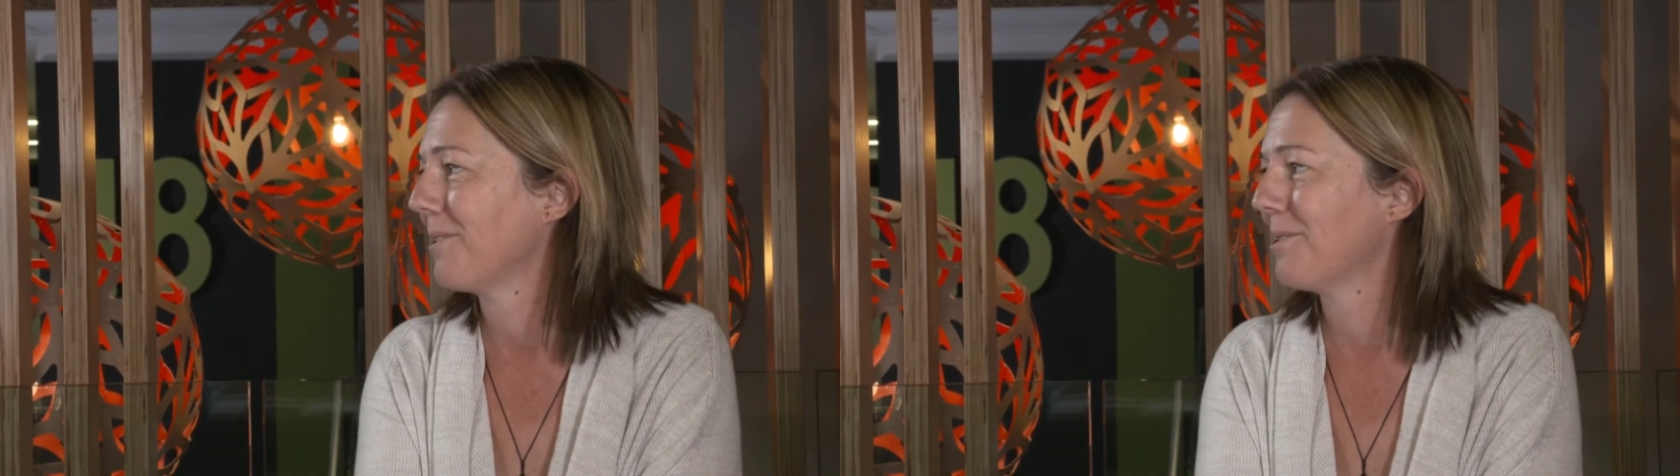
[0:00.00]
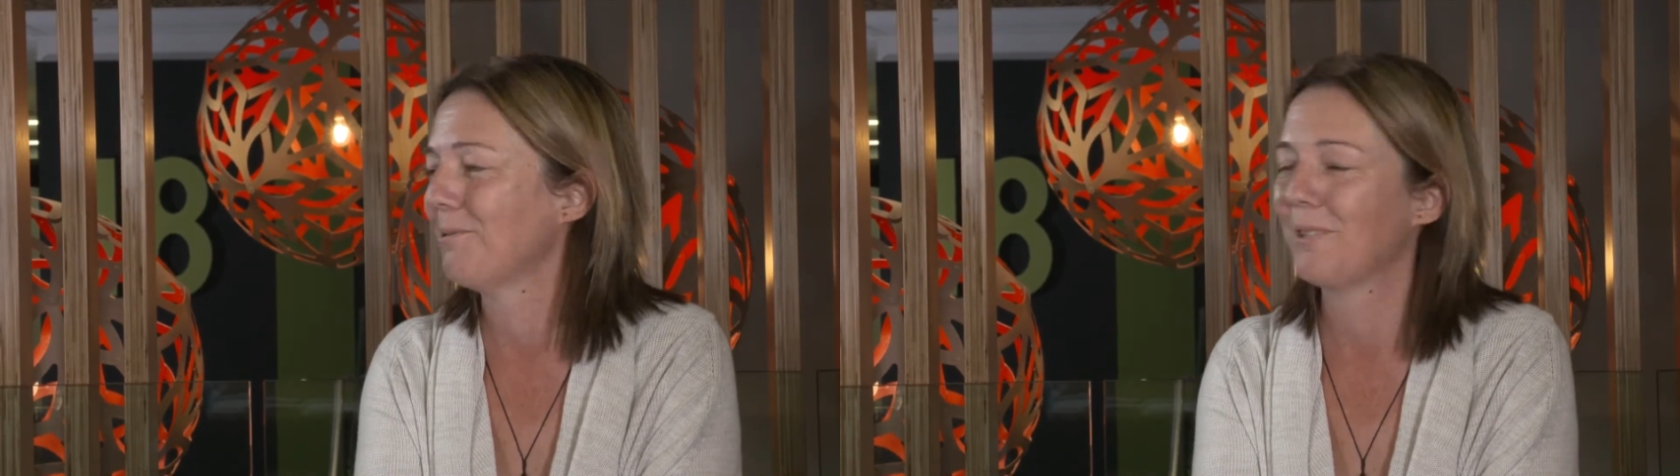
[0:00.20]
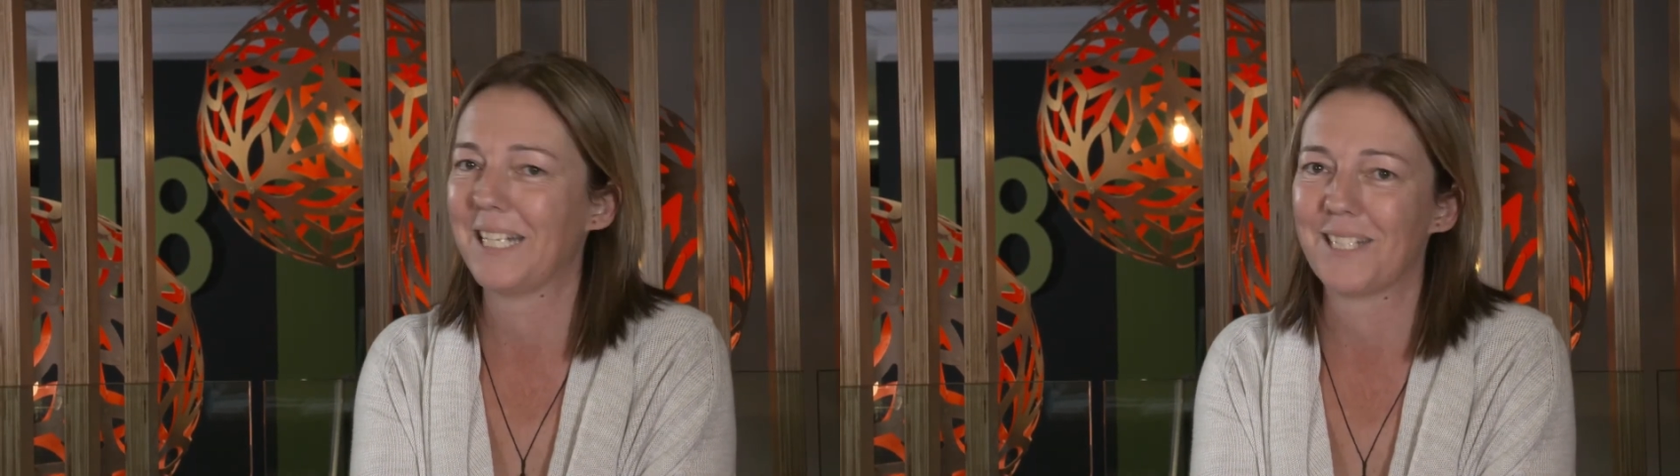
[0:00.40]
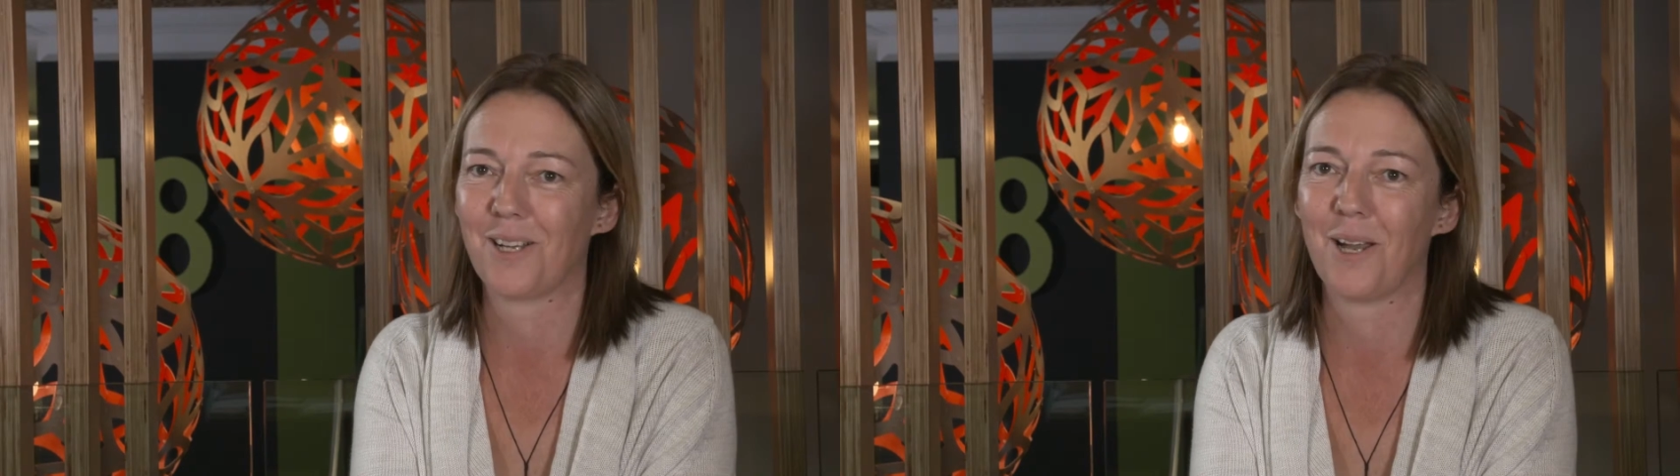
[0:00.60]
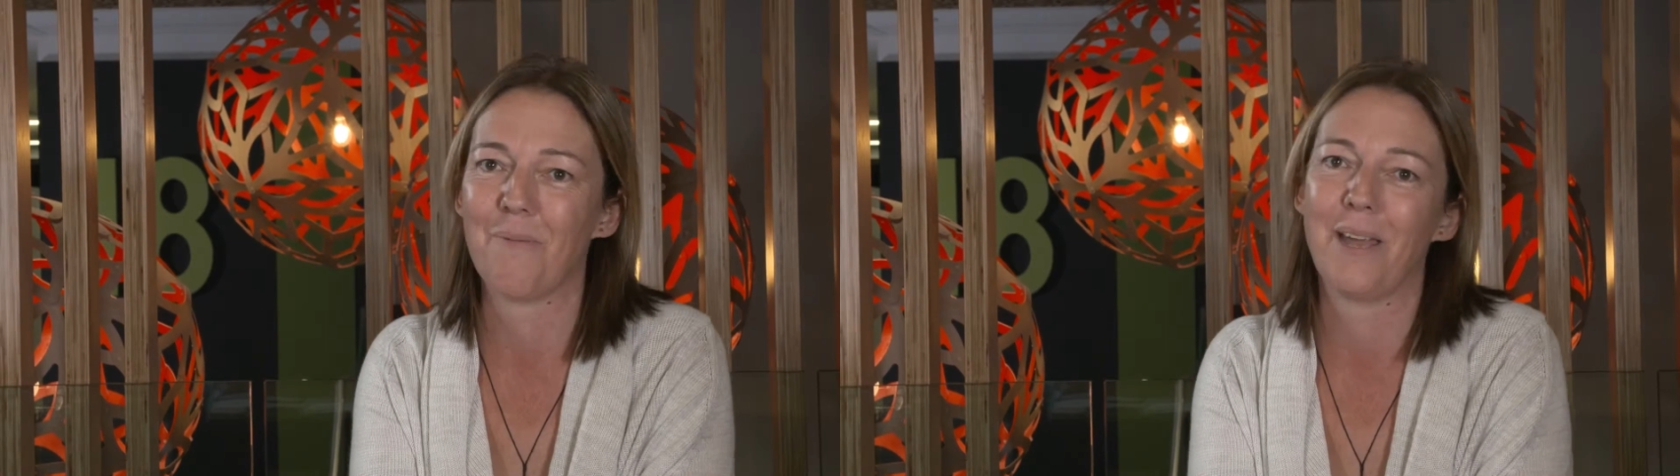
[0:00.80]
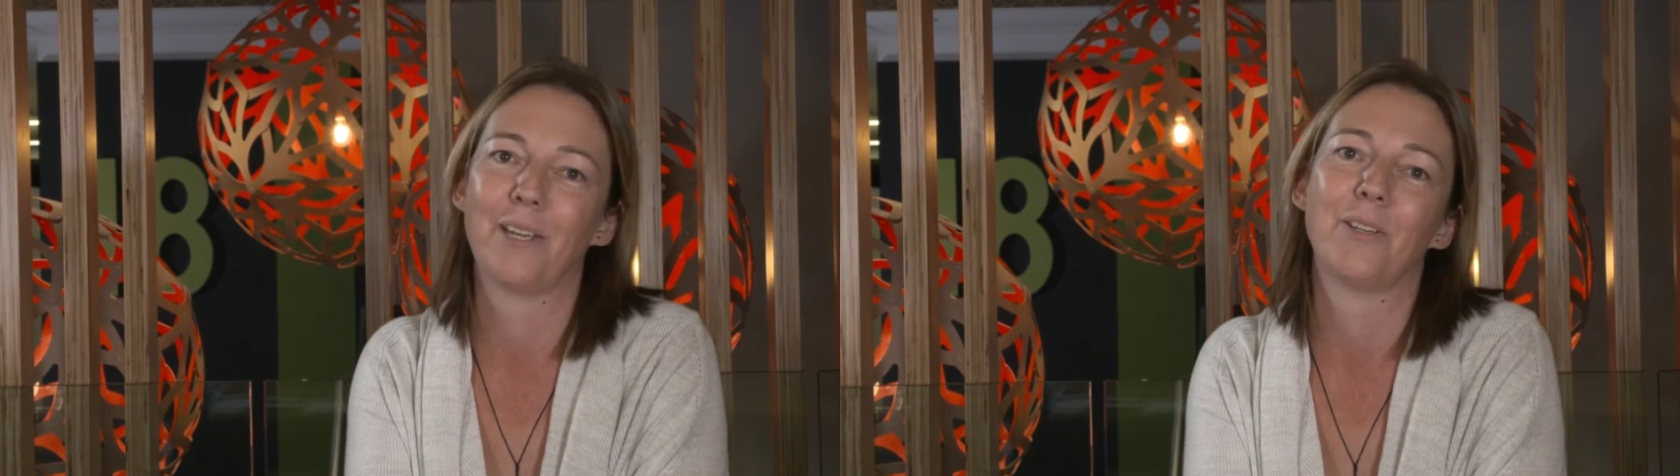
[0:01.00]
Yeah. You still get time out.